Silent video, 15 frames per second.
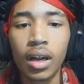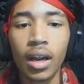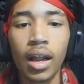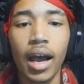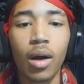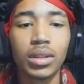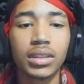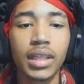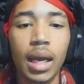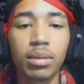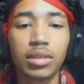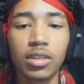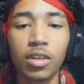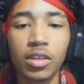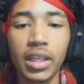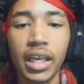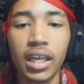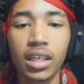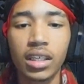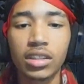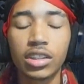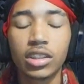I was absolutely
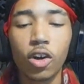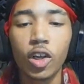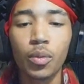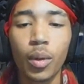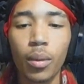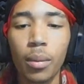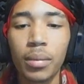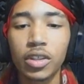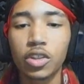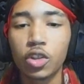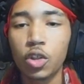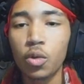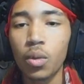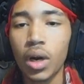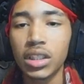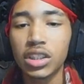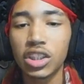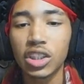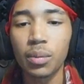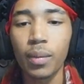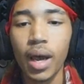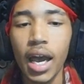inconsolable, but Miss Kuon just
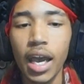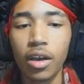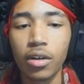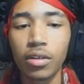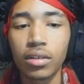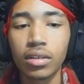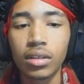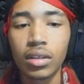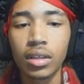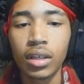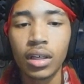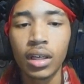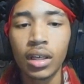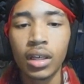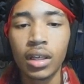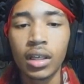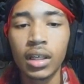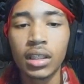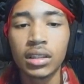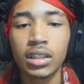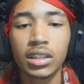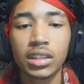smiled.
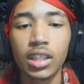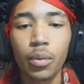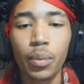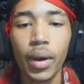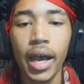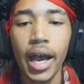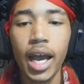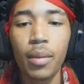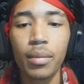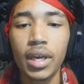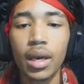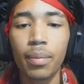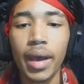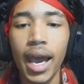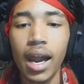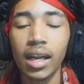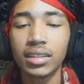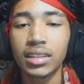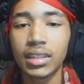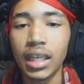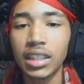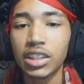She stood behind me and patted
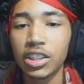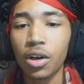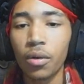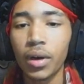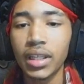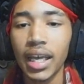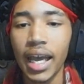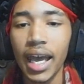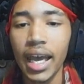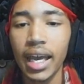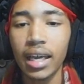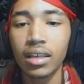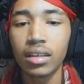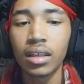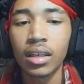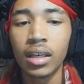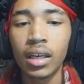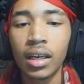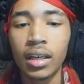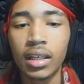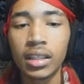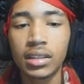Sachiko on the head.
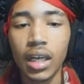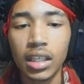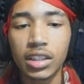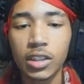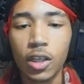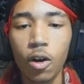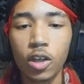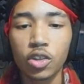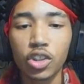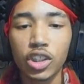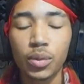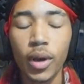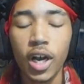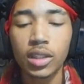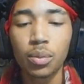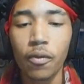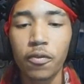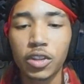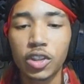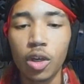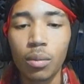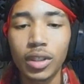Sachiko was responsible for
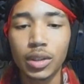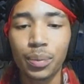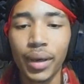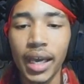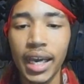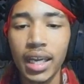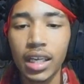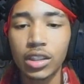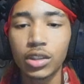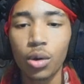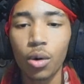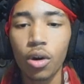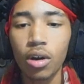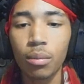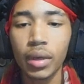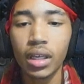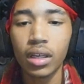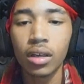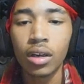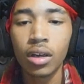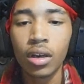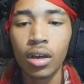so much pain and torment,
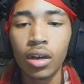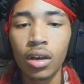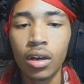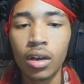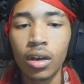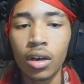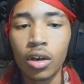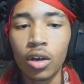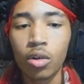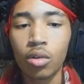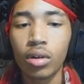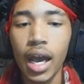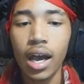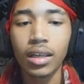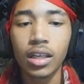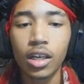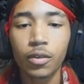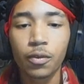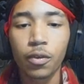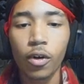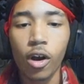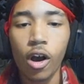who now looked for
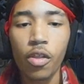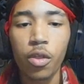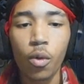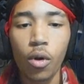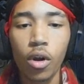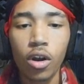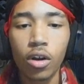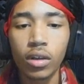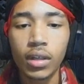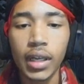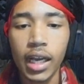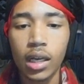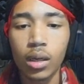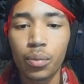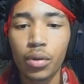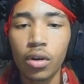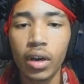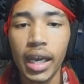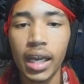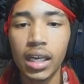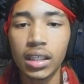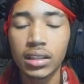all the world like a pure,
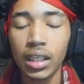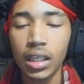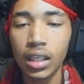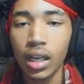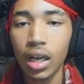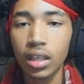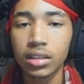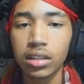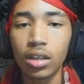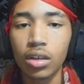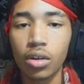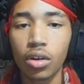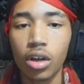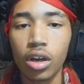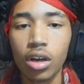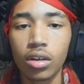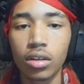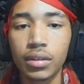innocent, lost little girl.